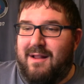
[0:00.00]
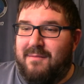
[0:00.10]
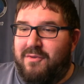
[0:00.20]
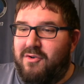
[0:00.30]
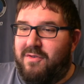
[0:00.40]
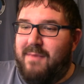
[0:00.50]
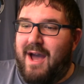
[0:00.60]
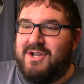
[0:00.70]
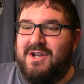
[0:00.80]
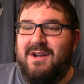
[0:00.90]
And then post
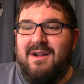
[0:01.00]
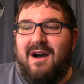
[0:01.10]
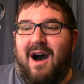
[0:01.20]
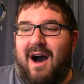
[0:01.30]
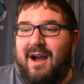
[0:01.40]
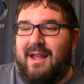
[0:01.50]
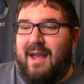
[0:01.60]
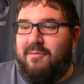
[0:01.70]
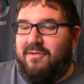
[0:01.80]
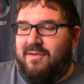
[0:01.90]
match, uh,
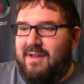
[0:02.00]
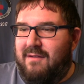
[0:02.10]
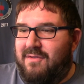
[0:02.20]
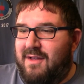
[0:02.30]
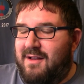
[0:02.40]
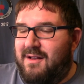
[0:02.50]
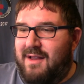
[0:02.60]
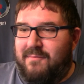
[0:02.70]
Gable Steveson,